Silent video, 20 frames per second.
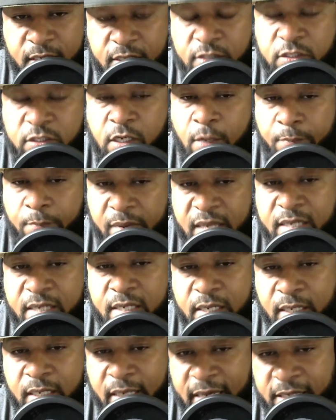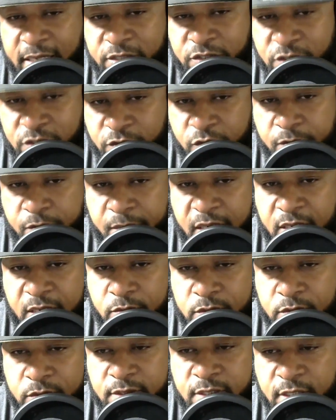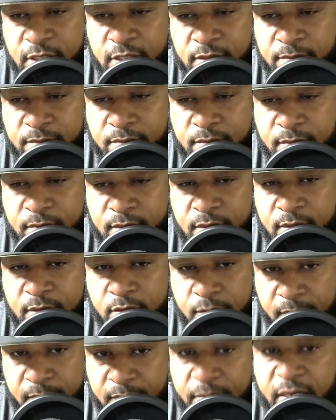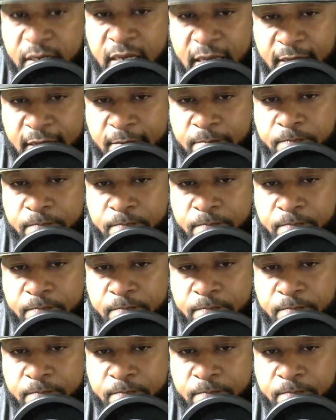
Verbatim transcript: He took a pay cut last year to remain with the team. Remember that.